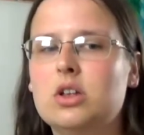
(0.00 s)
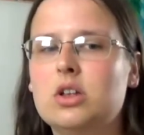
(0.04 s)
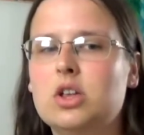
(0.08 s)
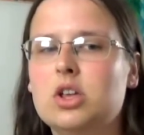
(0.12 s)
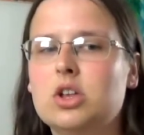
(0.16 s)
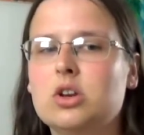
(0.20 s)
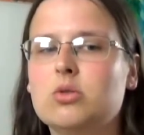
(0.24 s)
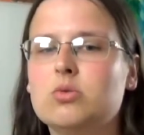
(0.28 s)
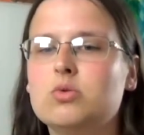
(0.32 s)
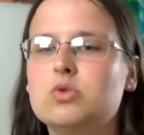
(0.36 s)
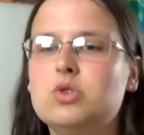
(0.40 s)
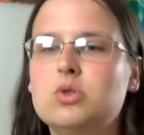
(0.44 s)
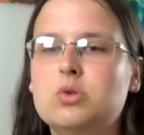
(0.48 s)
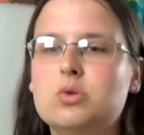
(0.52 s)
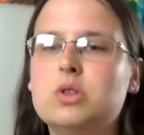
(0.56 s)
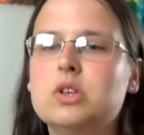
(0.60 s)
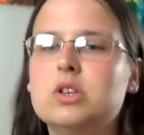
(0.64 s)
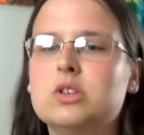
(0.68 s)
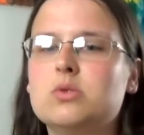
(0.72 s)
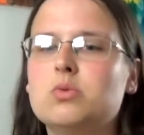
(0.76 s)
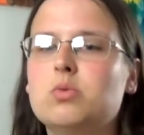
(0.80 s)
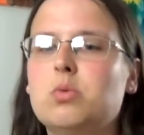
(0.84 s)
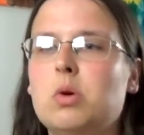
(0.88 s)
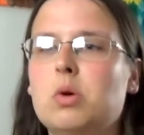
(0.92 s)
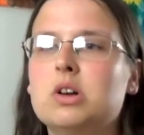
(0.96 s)
you know do
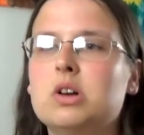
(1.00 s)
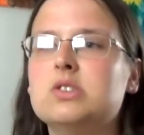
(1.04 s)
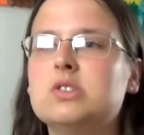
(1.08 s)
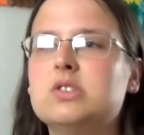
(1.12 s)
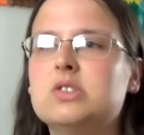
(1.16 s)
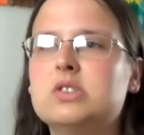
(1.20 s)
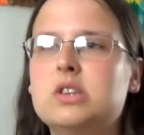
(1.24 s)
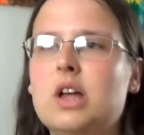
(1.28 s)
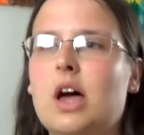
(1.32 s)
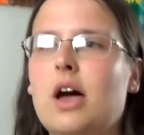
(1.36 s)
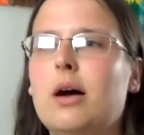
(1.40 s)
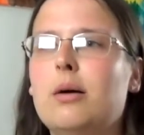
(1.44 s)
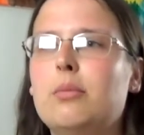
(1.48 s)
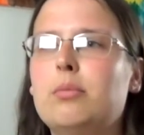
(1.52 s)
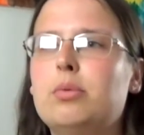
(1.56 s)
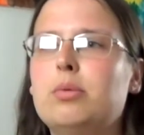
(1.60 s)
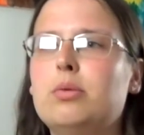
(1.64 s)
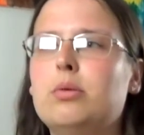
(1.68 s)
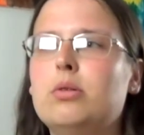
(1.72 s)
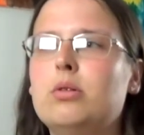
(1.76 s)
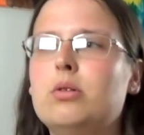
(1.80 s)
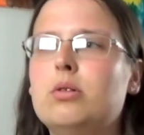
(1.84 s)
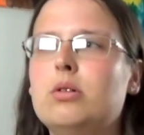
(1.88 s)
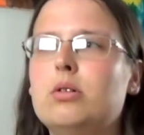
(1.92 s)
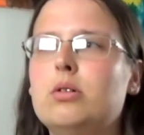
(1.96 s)
this one step
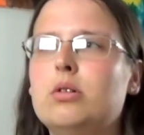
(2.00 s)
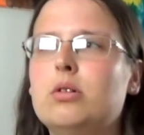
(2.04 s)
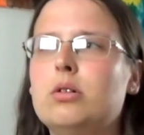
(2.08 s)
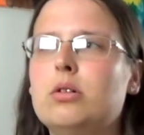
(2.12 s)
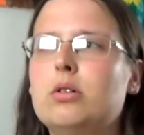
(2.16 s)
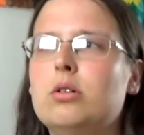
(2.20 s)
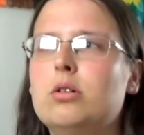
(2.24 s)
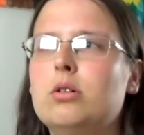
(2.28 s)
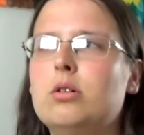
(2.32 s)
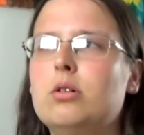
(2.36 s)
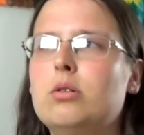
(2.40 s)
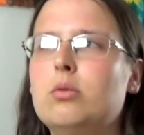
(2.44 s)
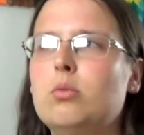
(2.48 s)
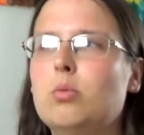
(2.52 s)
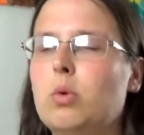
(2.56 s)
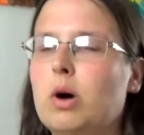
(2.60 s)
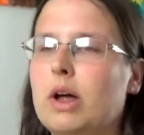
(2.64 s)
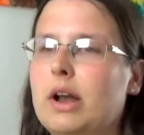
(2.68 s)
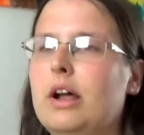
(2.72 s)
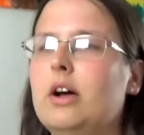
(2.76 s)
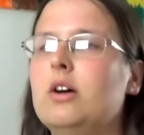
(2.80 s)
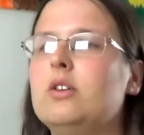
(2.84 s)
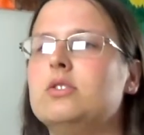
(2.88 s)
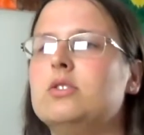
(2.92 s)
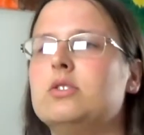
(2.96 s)

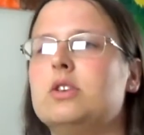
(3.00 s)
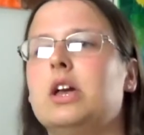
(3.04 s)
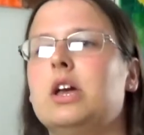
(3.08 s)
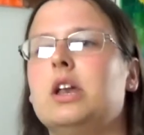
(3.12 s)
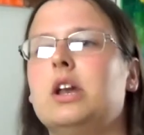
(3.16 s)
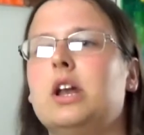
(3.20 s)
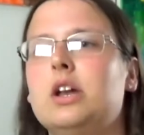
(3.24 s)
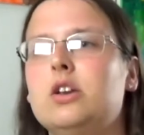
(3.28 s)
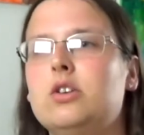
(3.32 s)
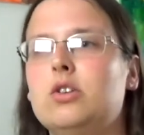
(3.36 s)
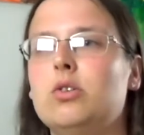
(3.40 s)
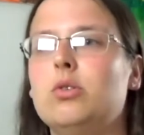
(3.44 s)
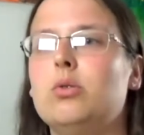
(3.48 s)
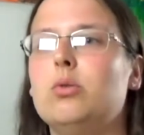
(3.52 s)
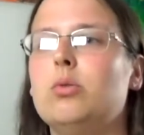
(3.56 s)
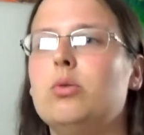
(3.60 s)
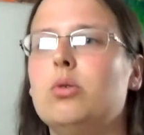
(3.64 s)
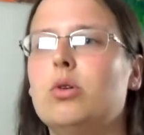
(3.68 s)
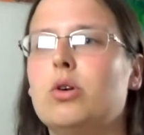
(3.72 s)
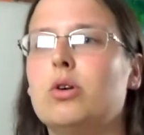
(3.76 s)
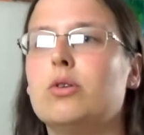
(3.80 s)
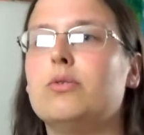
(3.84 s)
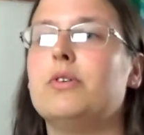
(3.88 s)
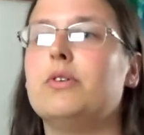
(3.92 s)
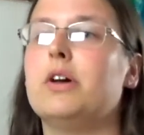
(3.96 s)
what else can i do
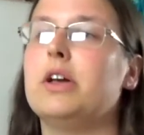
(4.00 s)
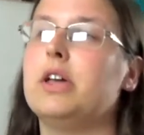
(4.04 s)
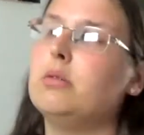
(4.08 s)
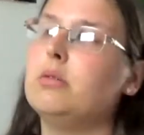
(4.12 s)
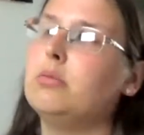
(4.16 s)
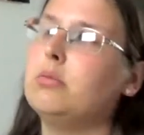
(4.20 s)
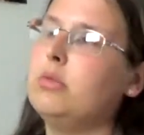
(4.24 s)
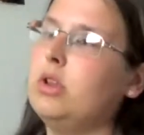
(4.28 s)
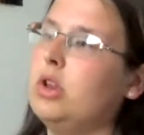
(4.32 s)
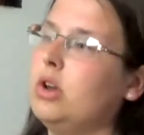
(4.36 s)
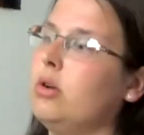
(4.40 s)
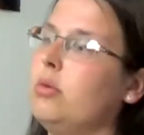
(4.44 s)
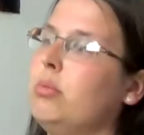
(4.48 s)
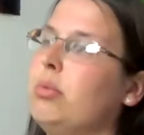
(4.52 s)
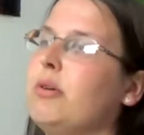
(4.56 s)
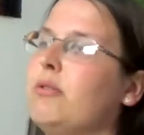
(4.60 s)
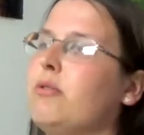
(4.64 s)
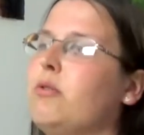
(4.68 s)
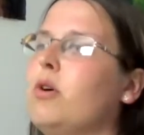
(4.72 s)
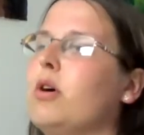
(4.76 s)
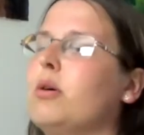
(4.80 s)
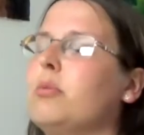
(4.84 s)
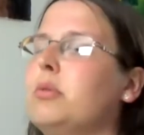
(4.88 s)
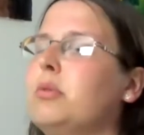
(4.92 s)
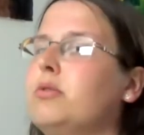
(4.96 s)
or if i can you know
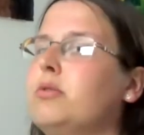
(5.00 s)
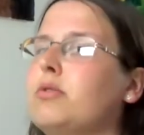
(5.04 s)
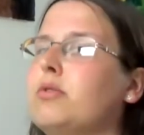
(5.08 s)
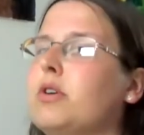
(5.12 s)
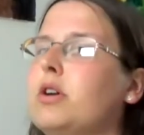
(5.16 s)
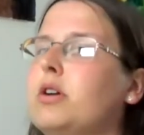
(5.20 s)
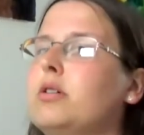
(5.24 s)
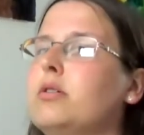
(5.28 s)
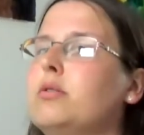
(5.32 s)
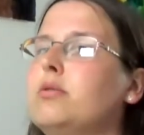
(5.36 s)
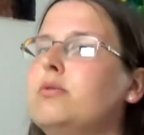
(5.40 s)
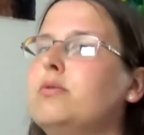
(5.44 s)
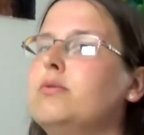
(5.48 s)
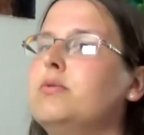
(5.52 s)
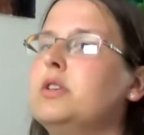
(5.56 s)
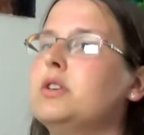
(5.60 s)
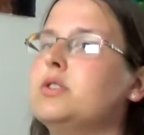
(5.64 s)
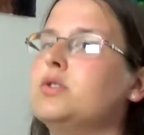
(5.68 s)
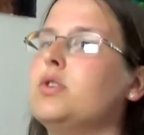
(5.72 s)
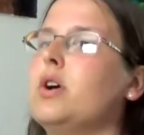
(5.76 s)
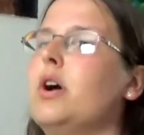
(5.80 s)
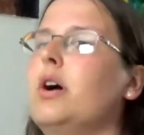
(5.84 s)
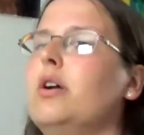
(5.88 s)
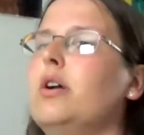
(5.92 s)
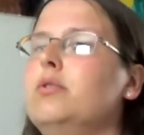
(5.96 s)
perform in front of
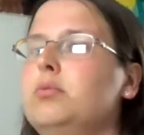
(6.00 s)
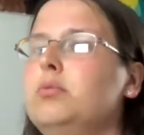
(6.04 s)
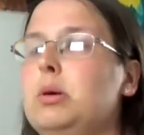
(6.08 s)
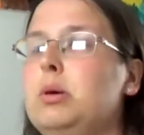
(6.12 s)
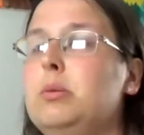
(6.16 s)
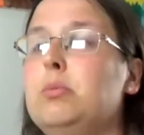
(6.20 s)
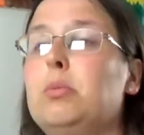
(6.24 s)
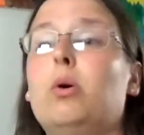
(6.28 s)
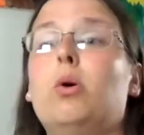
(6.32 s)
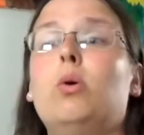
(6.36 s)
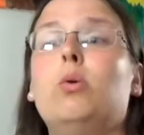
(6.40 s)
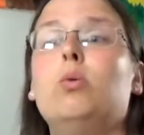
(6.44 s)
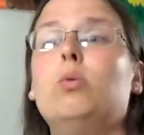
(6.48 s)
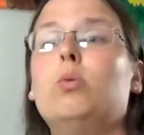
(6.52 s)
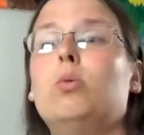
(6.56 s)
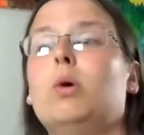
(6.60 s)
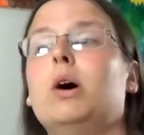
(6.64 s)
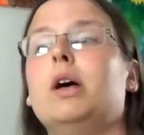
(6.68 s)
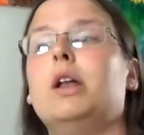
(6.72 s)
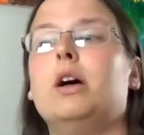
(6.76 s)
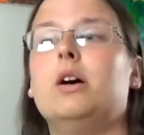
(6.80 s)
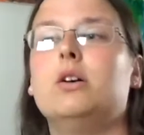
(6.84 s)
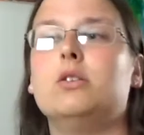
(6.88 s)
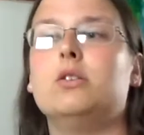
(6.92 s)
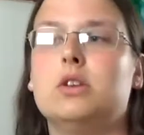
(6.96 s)
this crowd of people
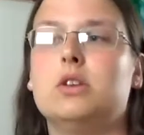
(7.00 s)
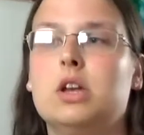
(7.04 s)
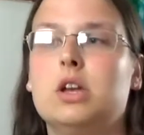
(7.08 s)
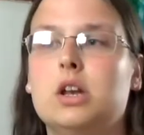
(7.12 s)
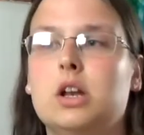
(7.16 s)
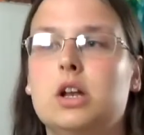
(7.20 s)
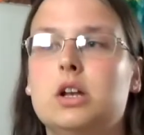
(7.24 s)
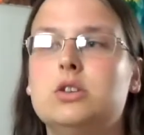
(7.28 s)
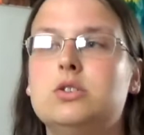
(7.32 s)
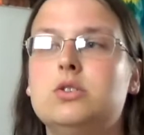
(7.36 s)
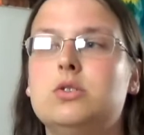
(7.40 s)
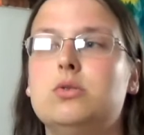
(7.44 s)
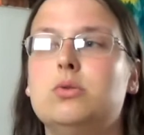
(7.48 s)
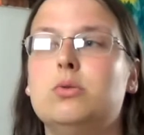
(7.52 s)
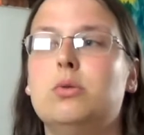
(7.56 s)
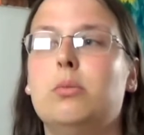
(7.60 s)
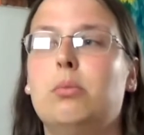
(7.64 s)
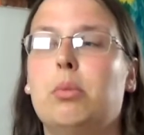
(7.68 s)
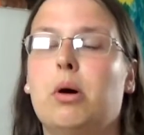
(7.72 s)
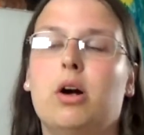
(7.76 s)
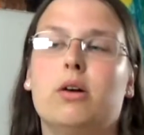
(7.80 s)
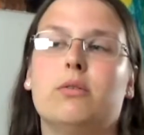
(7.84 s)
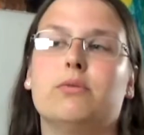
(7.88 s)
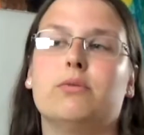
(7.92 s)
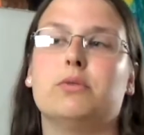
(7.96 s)
what else can i do
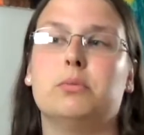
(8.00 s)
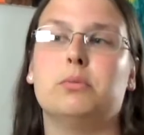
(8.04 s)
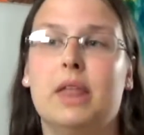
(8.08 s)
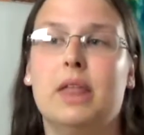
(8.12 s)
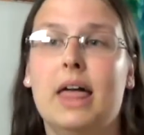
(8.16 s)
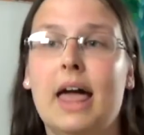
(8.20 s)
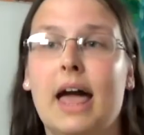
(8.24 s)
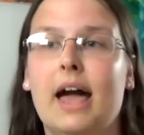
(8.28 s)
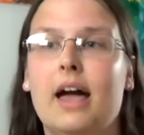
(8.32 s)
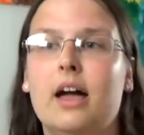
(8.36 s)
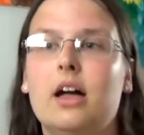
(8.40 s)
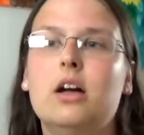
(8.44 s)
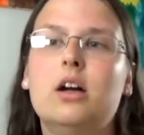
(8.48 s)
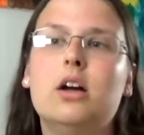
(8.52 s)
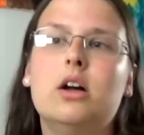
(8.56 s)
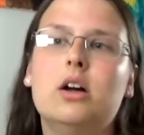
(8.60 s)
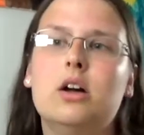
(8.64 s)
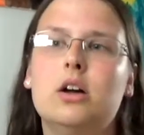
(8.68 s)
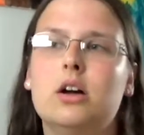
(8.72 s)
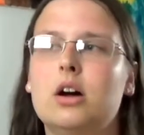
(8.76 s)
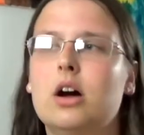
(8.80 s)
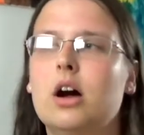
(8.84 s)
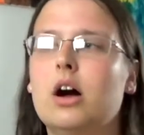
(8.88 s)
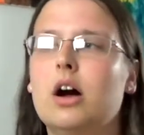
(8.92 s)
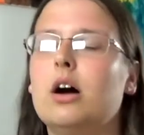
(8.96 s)
apart from that
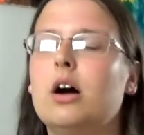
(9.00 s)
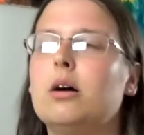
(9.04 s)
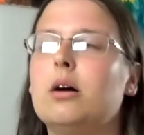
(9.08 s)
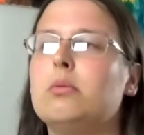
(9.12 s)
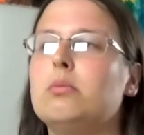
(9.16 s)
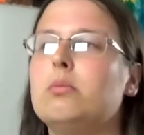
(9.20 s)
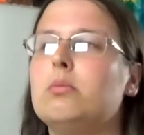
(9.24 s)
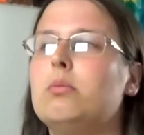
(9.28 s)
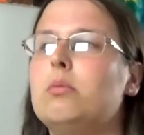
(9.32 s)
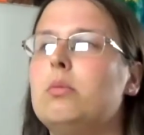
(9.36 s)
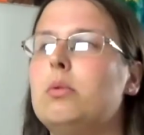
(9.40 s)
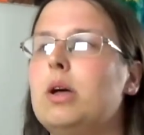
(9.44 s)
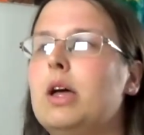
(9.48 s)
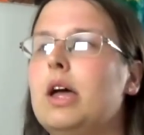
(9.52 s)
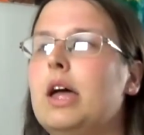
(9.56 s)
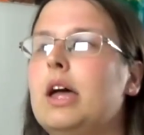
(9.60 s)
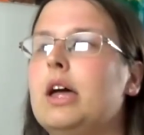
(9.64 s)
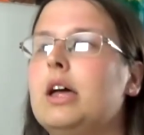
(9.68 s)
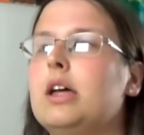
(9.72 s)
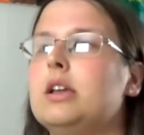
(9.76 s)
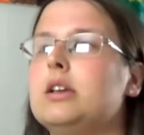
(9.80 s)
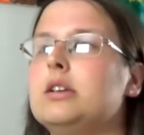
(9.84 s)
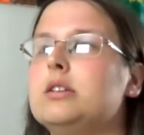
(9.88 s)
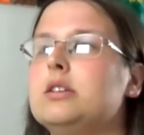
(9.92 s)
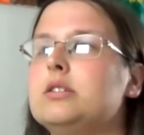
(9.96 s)
um,
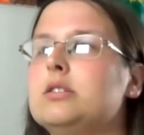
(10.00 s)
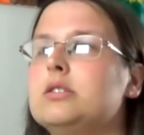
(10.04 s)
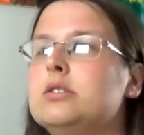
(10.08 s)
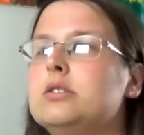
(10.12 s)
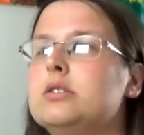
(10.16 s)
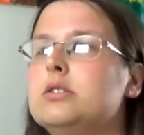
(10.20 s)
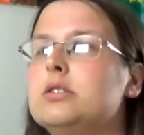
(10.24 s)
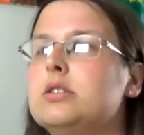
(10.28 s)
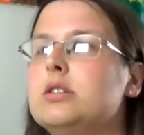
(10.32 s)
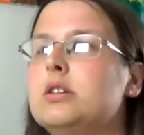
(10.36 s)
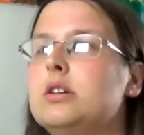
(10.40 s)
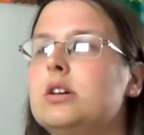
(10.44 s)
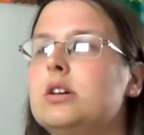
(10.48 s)
and